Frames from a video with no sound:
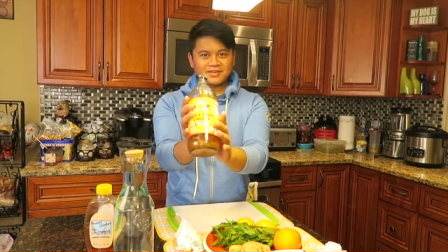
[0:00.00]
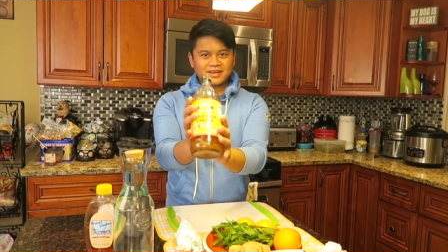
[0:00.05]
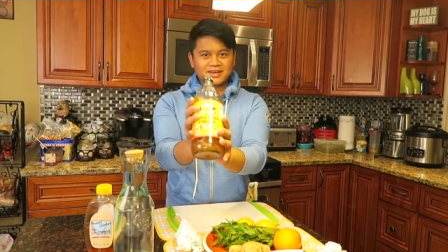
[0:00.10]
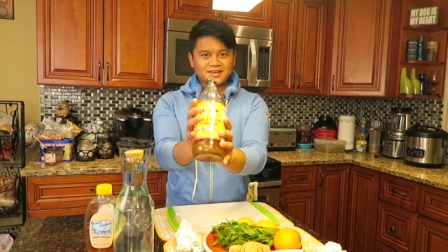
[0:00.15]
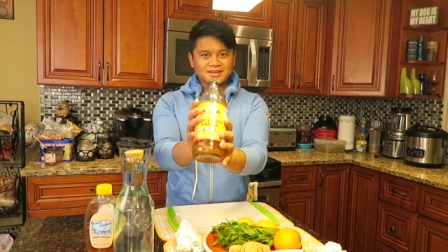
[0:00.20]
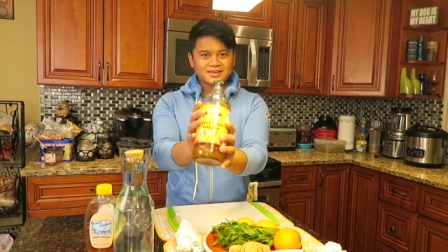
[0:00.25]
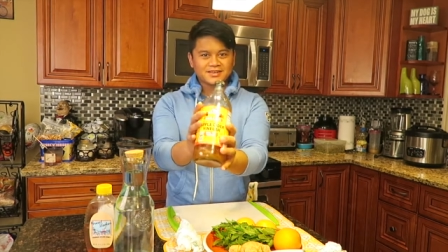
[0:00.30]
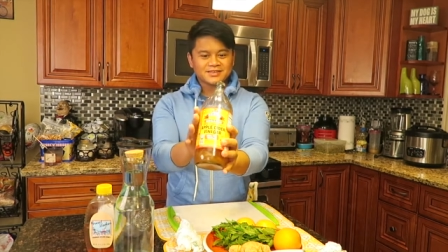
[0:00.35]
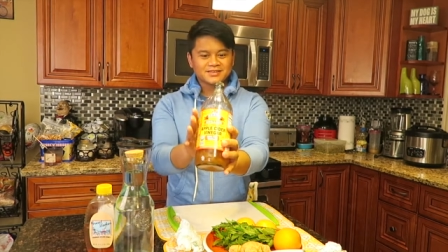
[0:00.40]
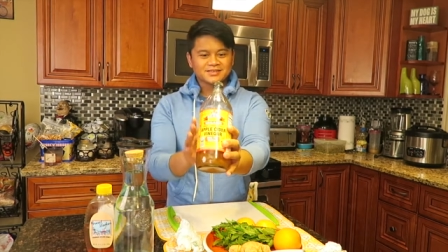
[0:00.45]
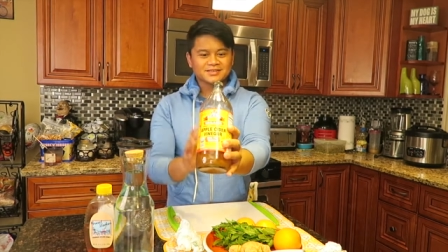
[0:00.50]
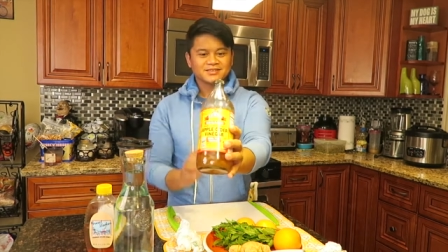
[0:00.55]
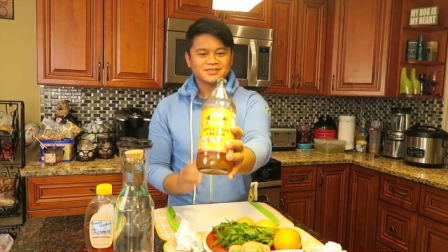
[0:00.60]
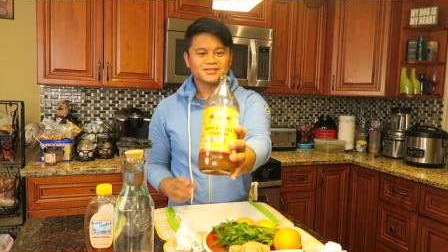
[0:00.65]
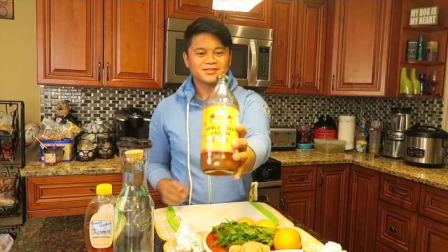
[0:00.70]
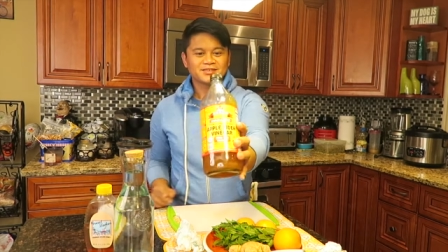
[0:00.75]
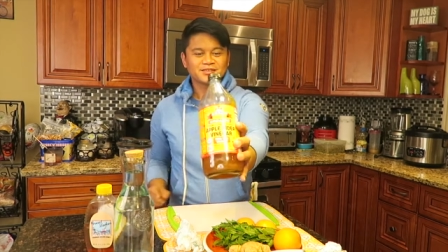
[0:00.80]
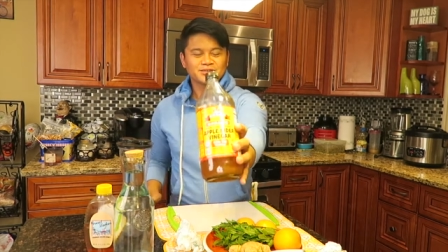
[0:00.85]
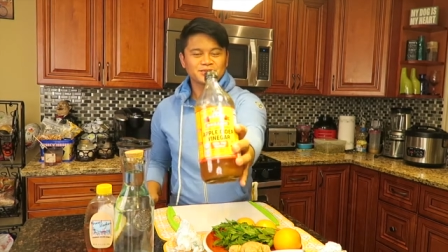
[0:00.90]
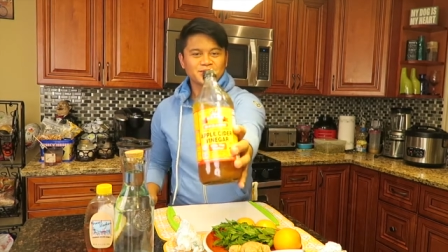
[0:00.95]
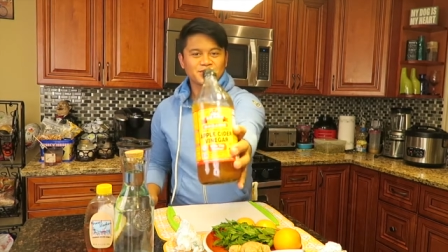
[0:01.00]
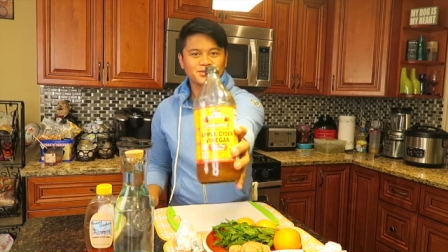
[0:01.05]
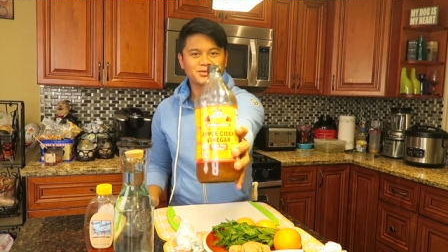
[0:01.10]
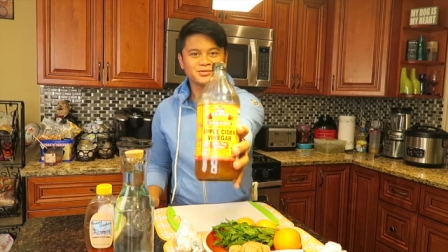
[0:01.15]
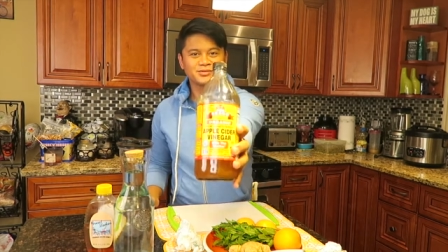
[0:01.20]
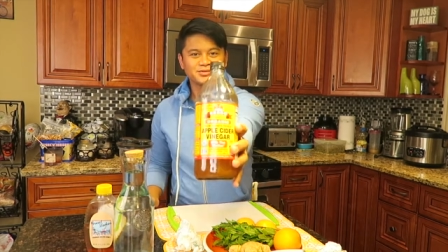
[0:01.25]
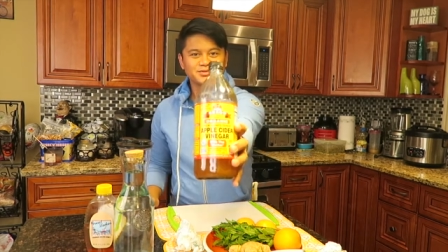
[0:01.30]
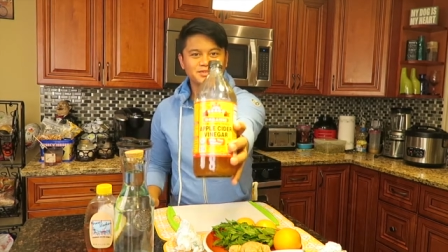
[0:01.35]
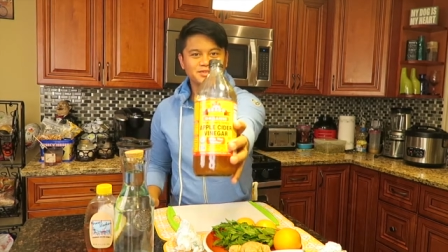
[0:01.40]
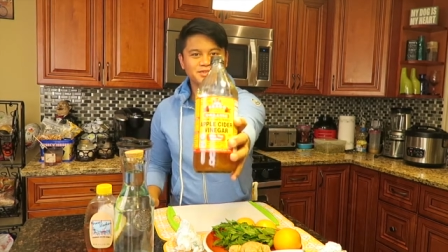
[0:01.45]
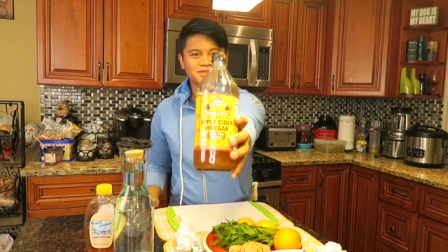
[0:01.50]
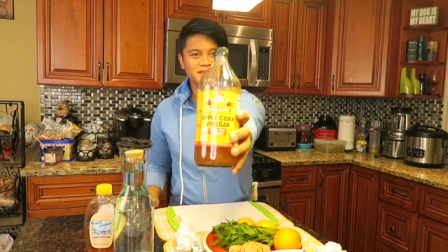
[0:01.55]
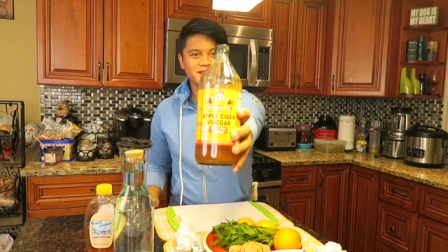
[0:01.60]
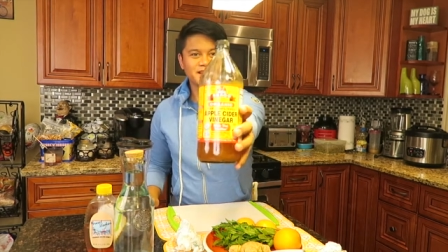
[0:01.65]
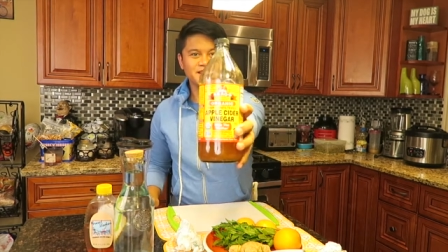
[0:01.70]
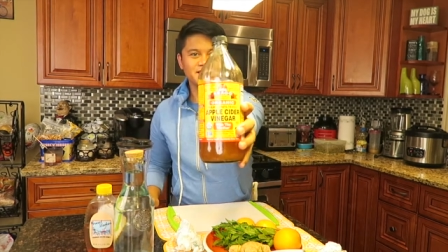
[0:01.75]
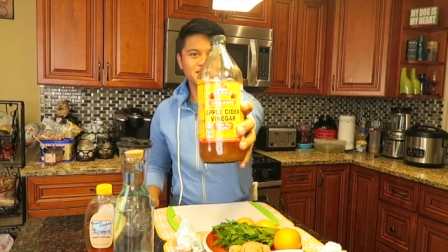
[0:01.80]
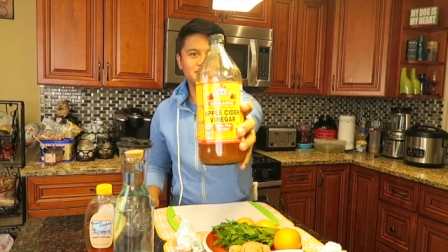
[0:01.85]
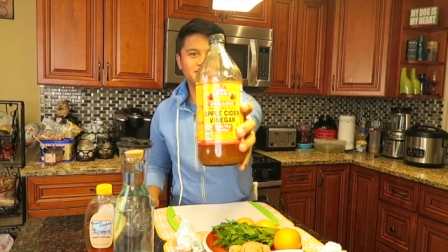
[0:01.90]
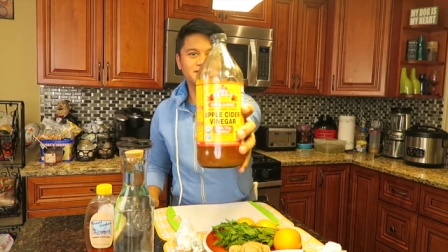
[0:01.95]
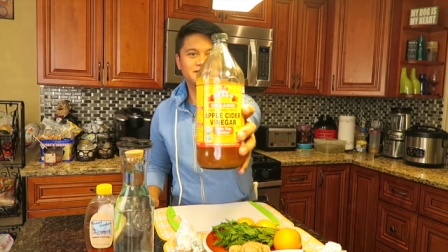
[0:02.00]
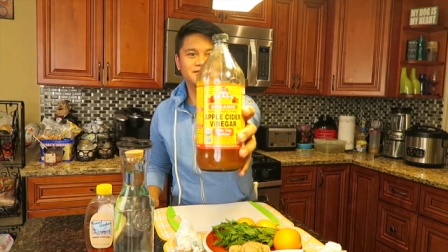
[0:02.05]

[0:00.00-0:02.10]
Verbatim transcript: vinegar so you see that